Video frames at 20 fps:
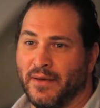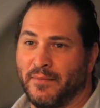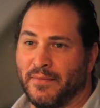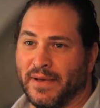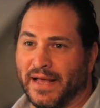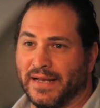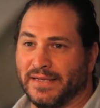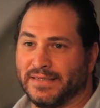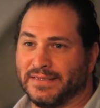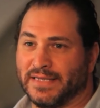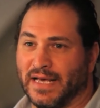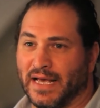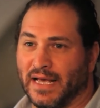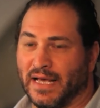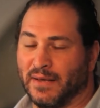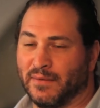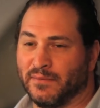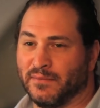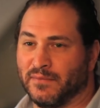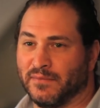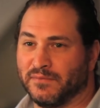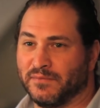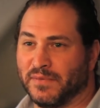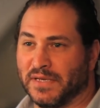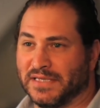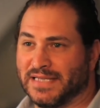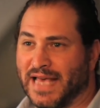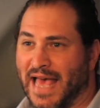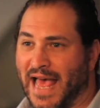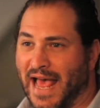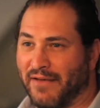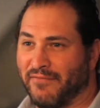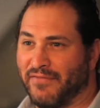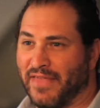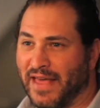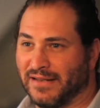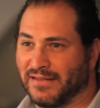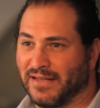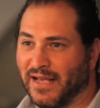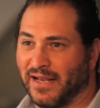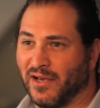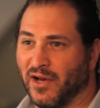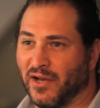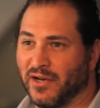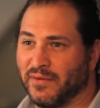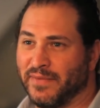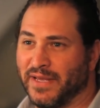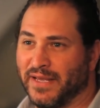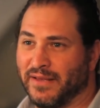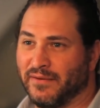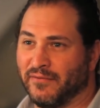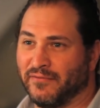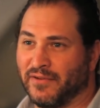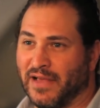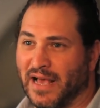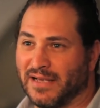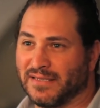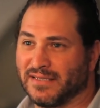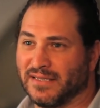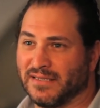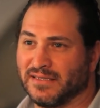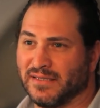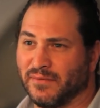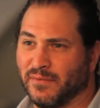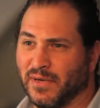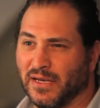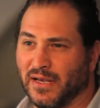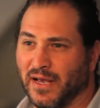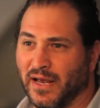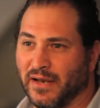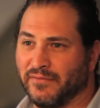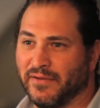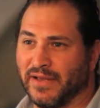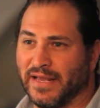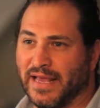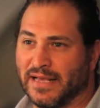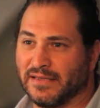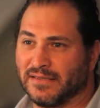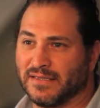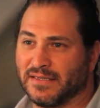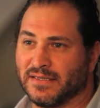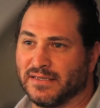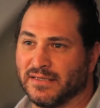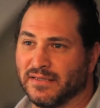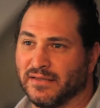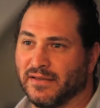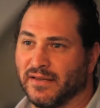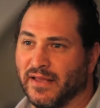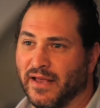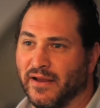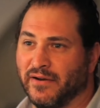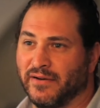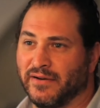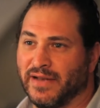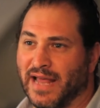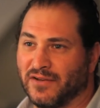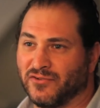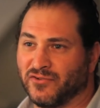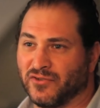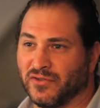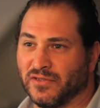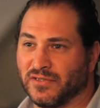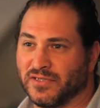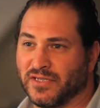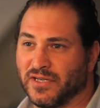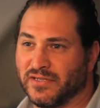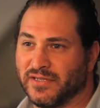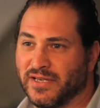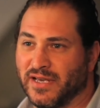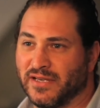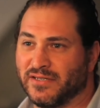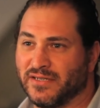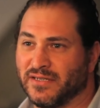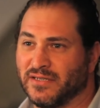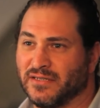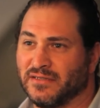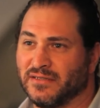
but um, but to have that dichotomy of casting someone kind of against their natural association.